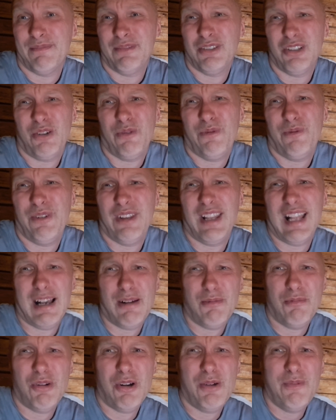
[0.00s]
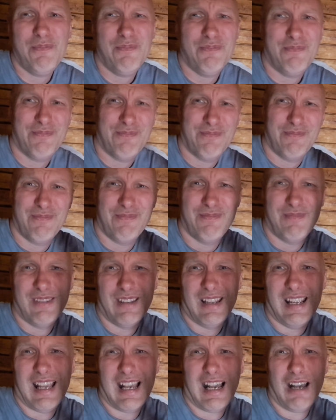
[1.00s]
So for that one,
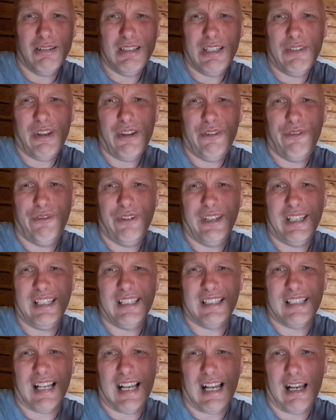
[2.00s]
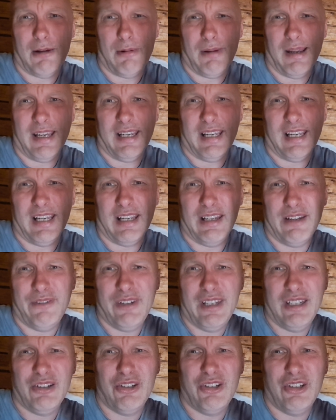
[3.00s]
I'll give it a three star rating. I
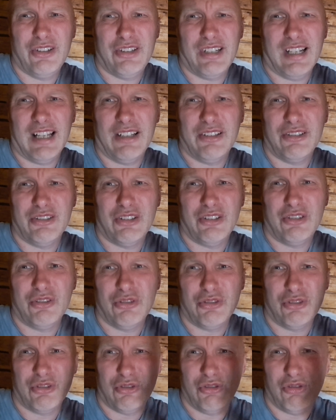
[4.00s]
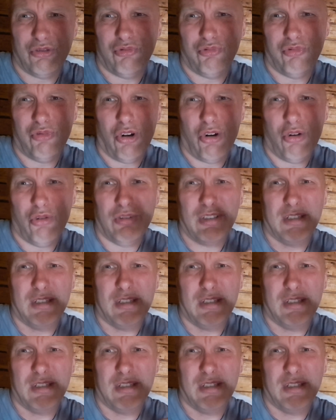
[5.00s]
think Ursula Andress does a good role.